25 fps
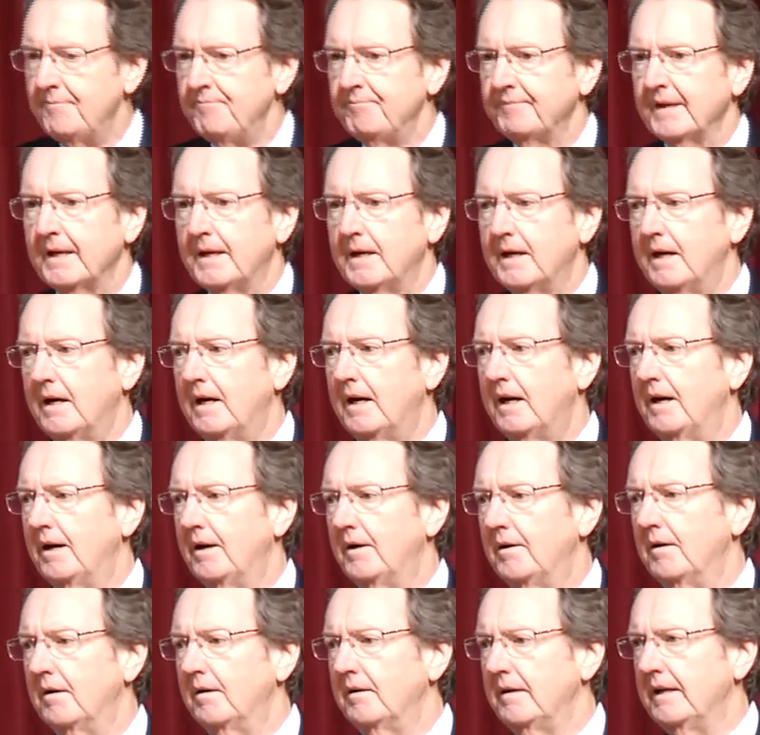
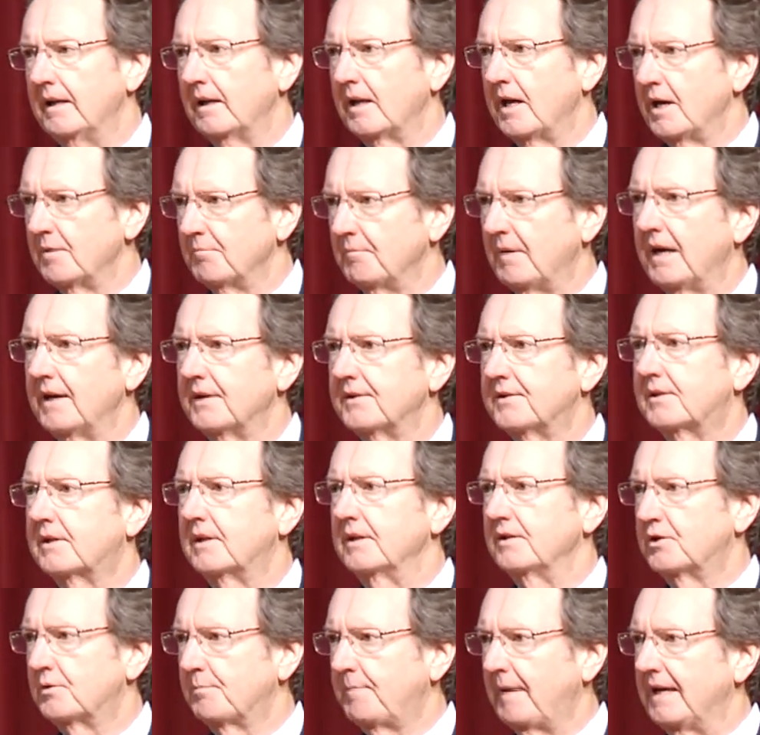Elon Musk
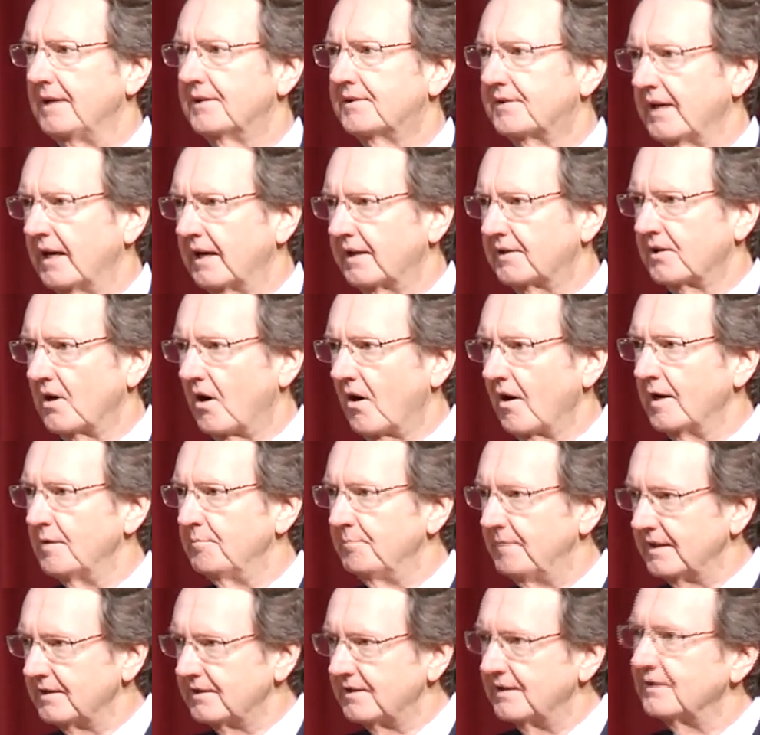and SpaceX are in
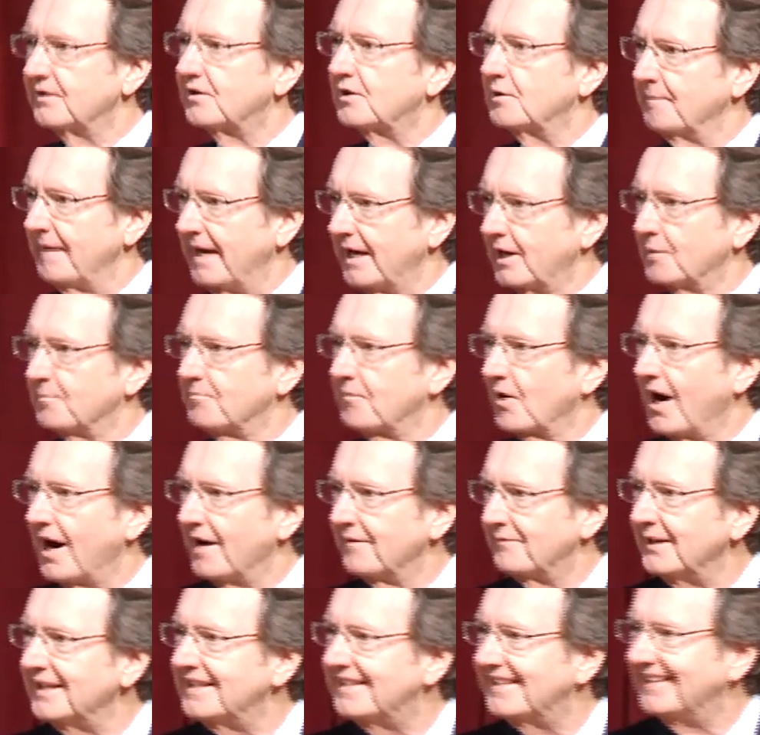business to make a
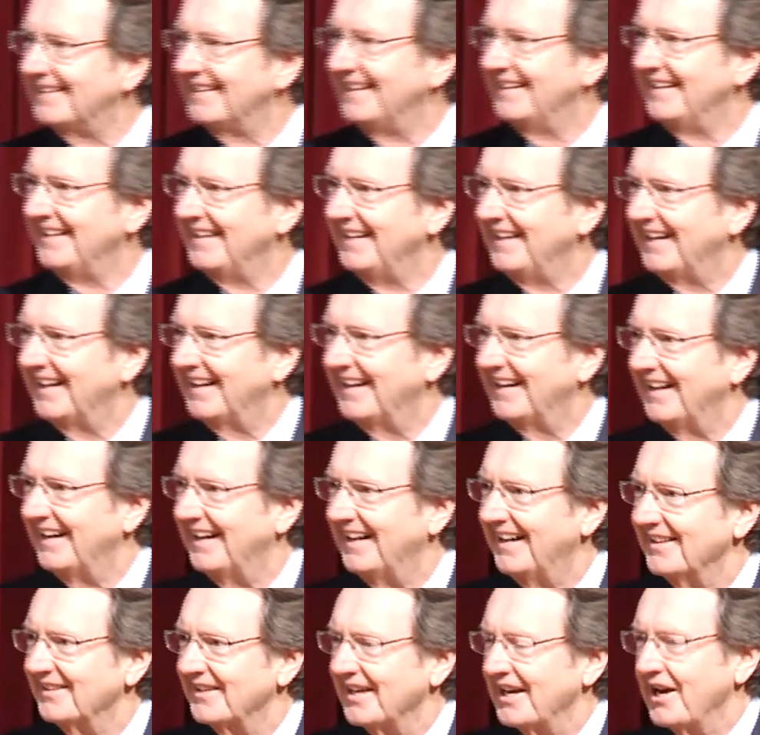profit.
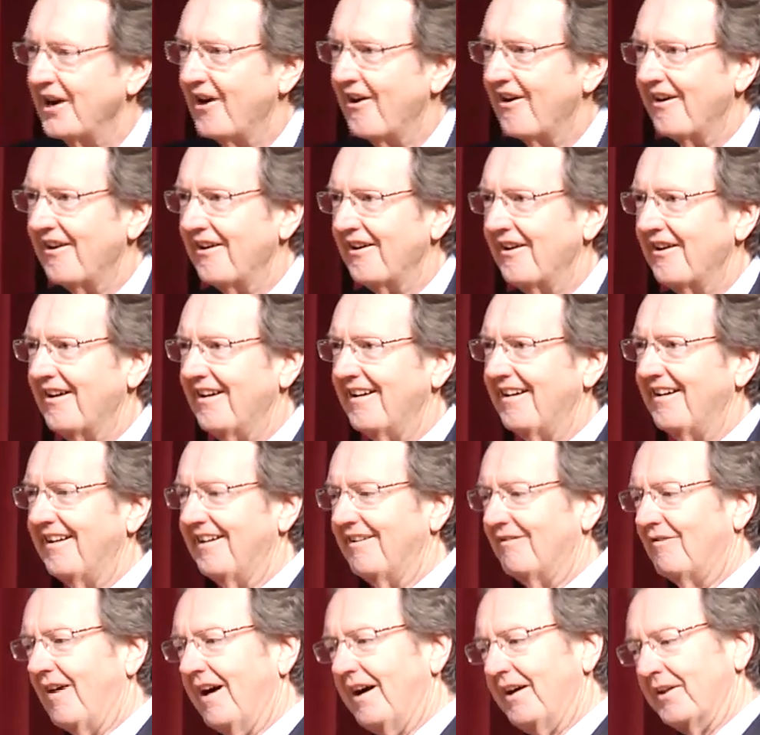They are,
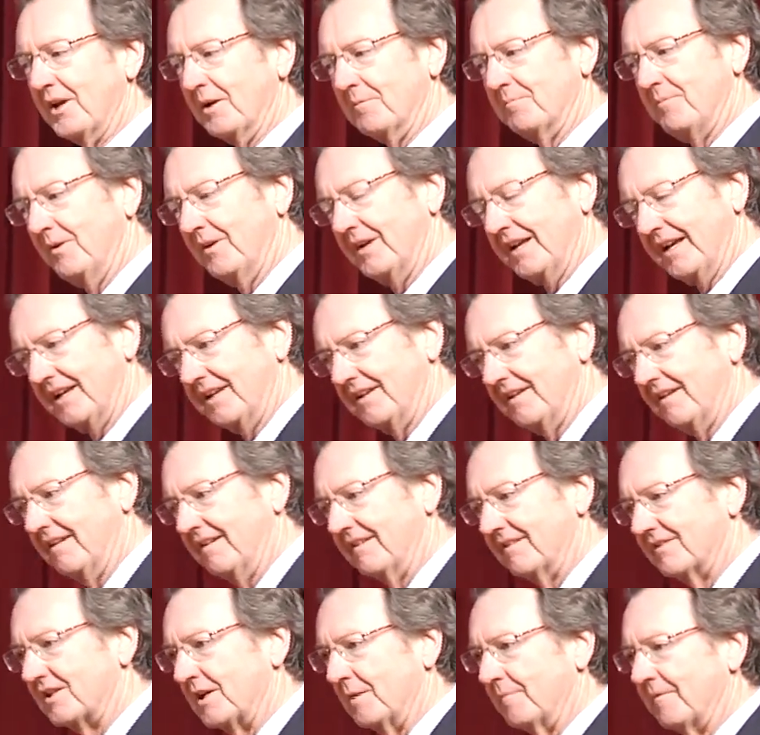while they're
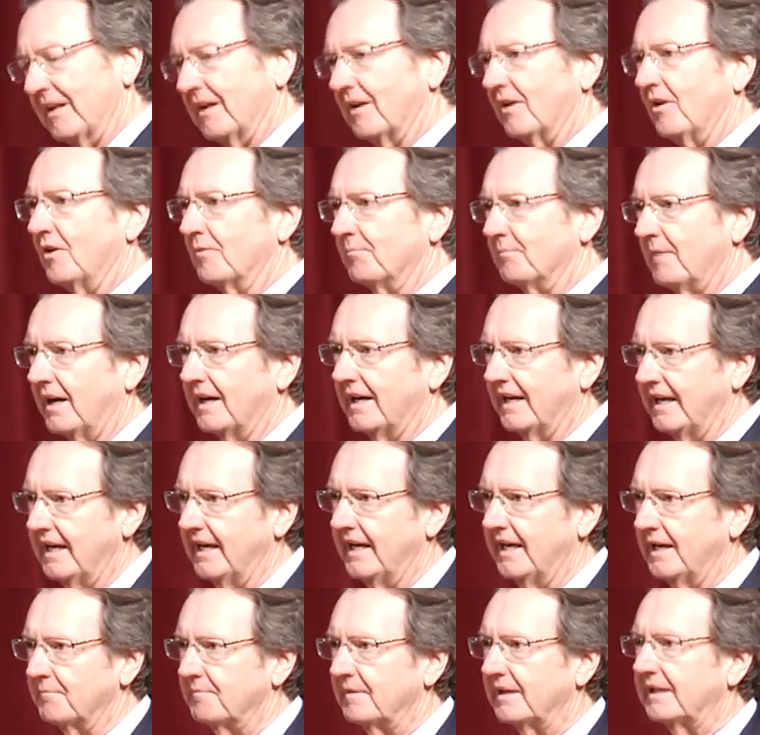putting some of their own money
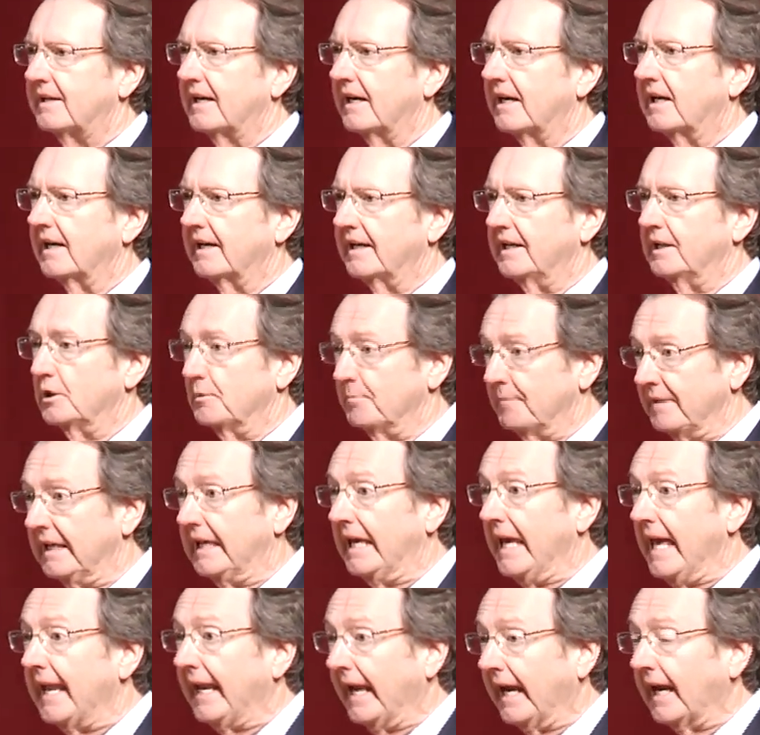in, particularly in the
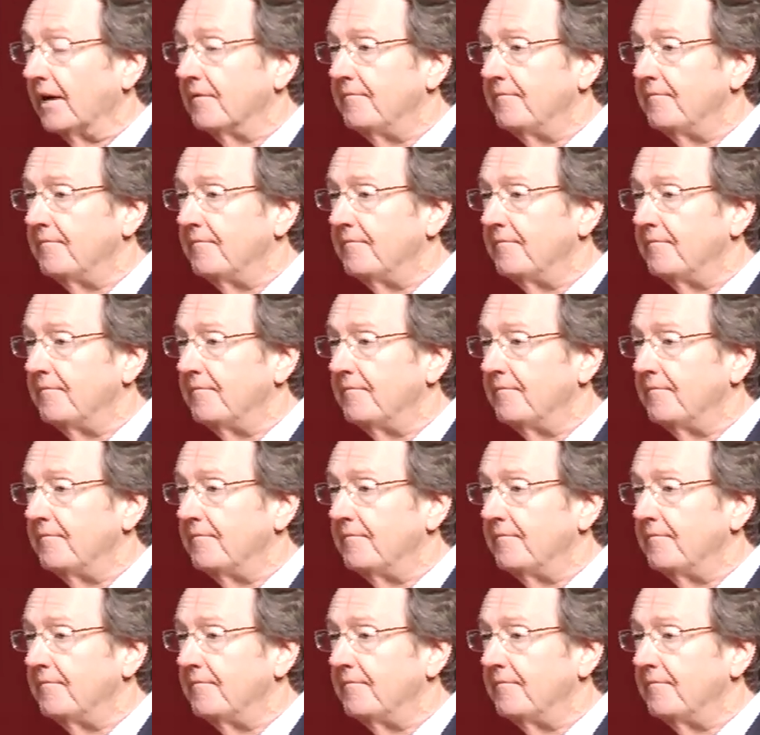beginning,